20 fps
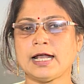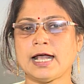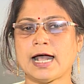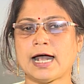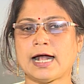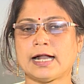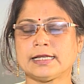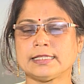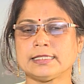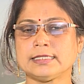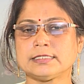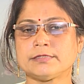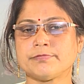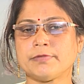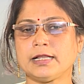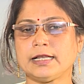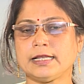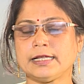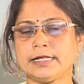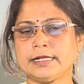and this may
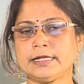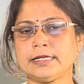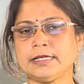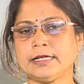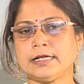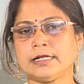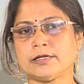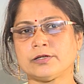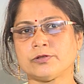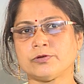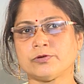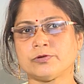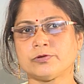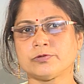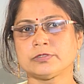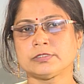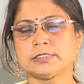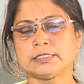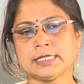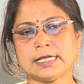lead to
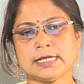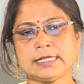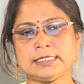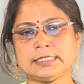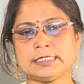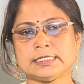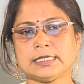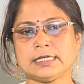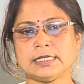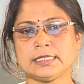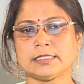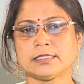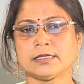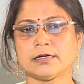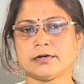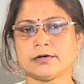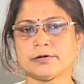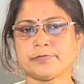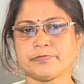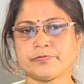change
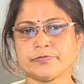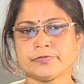the